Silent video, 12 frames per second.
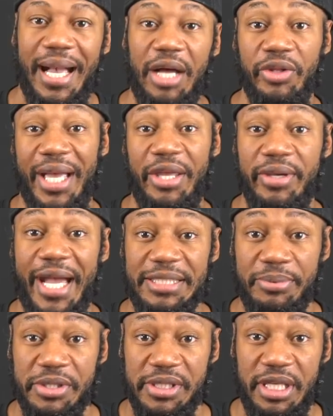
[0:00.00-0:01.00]
I don't know how you guys
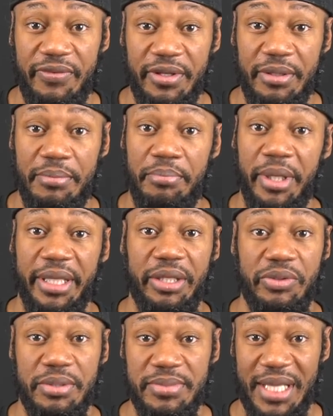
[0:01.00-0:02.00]
perceive it, but
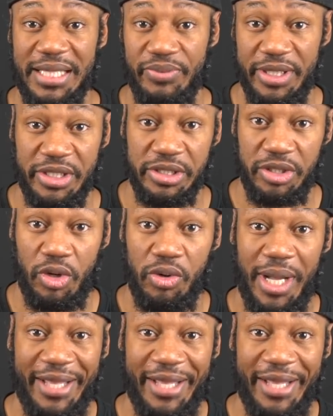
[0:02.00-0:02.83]
there was some times where I just throw,